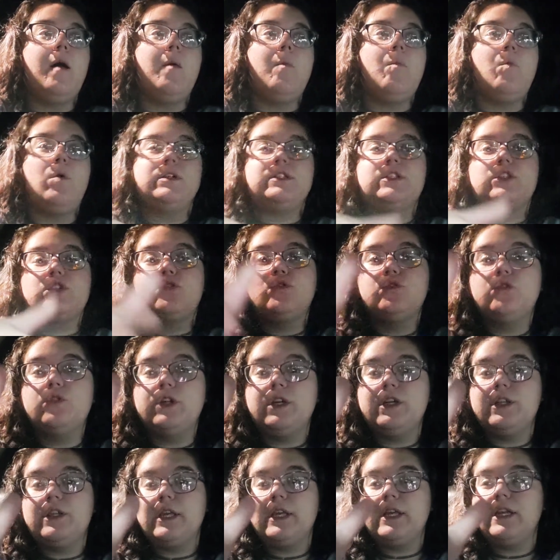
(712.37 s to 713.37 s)
what school
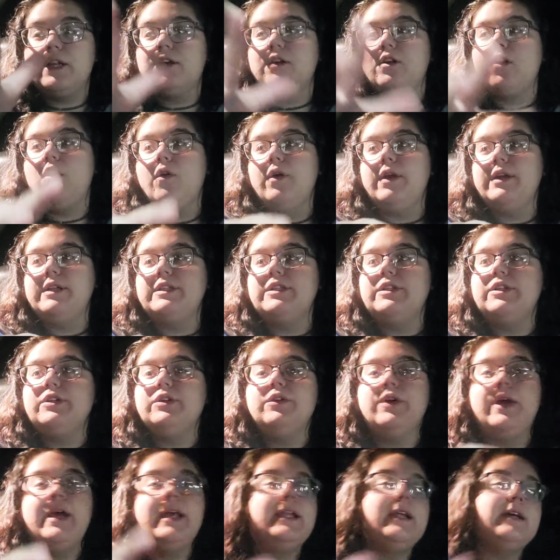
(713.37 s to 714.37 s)
you're thinking of going to,
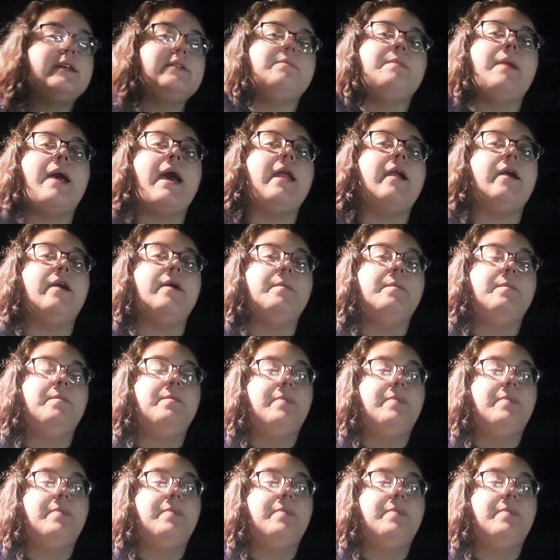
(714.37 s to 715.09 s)
it doesn't matter.